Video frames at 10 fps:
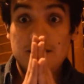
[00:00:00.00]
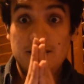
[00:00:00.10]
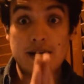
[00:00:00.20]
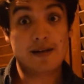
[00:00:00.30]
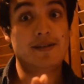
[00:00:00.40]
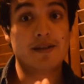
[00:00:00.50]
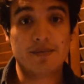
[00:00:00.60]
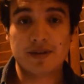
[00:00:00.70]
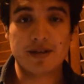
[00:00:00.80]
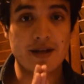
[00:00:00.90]
that is
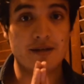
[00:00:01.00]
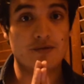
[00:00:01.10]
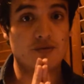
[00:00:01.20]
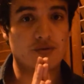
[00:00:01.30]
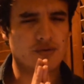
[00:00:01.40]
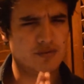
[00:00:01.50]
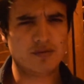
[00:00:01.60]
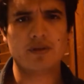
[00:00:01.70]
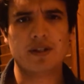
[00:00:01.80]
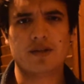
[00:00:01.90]
something that I
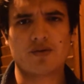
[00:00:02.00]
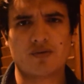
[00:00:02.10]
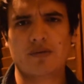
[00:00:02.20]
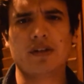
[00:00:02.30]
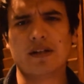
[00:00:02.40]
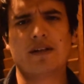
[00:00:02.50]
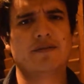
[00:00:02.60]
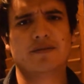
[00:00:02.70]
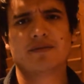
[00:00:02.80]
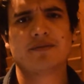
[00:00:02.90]
truly love.
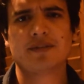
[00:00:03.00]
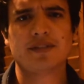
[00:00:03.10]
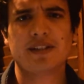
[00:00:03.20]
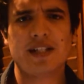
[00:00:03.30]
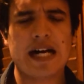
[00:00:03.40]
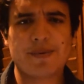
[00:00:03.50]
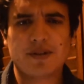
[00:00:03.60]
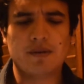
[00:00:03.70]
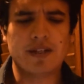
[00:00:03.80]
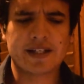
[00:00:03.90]

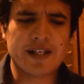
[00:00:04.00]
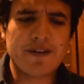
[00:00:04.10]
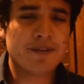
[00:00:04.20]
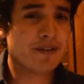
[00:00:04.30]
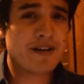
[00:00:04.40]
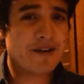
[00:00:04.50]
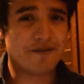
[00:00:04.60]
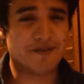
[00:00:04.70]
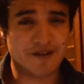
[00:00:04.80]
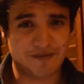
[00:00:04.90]
Absolutely, I can have a lot
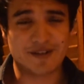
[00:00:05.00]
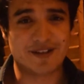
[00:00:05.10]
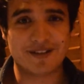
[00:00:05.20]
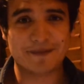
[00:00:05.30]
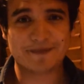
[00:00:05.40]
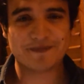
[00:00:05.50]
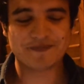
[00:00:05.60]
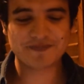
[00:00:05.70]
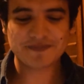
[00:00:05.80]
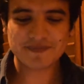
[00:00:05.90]
of fun with it.
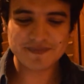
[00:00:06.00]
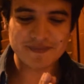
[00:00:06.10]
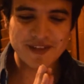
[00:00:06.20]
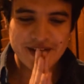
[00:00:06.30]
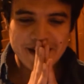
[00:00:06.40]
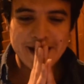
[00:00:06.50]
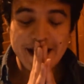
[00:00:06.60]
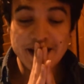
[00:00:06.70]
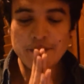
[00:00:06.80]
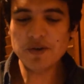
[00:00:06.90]

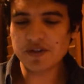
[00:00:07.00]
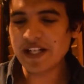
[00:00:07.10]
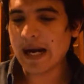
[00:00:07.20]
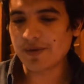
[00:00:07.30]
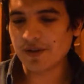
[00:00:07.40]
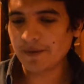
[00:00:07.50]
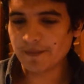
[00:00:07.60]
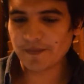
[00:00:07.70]
And in motion capture,